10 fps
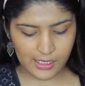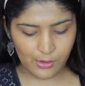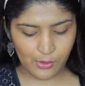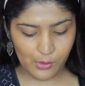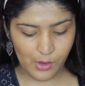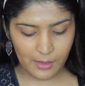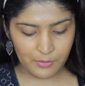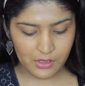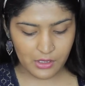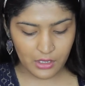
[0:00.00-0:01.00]
So
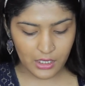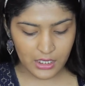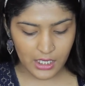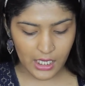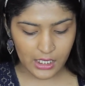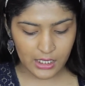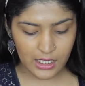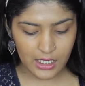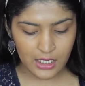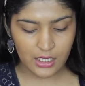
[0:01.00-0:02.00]
I'm just gonna take
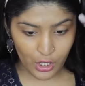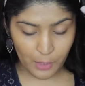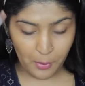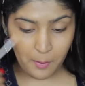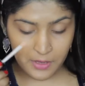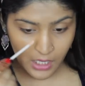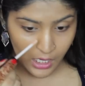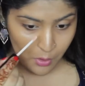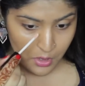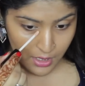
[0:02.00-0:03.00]
this, I'm gonna pop it
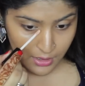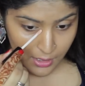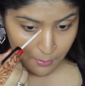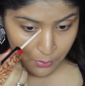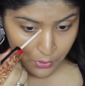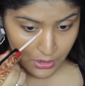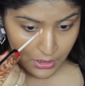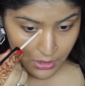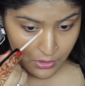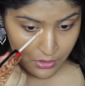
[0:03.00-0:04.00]
out and then put
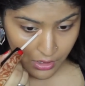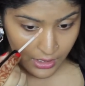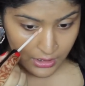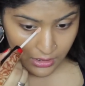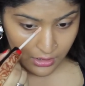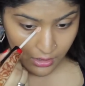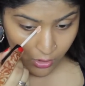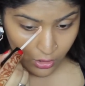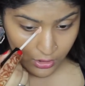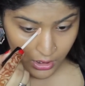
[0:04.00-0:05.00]
it right
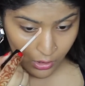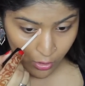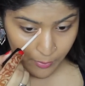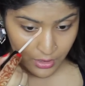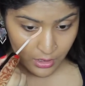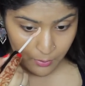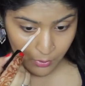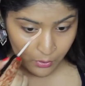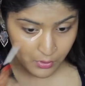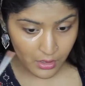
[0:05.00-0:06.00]
on the orbital
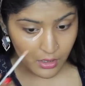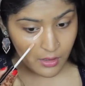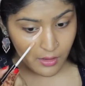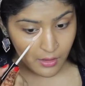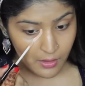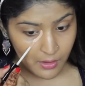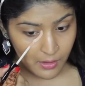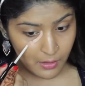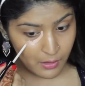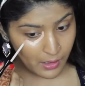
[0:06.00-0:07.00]
bone
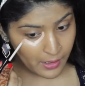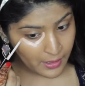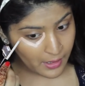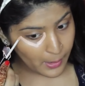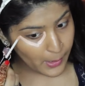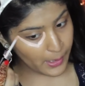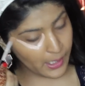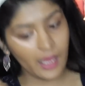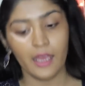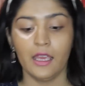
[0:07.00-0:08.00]
like I
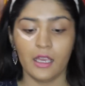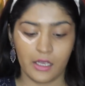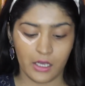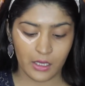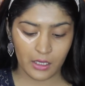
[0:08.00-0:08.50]
like,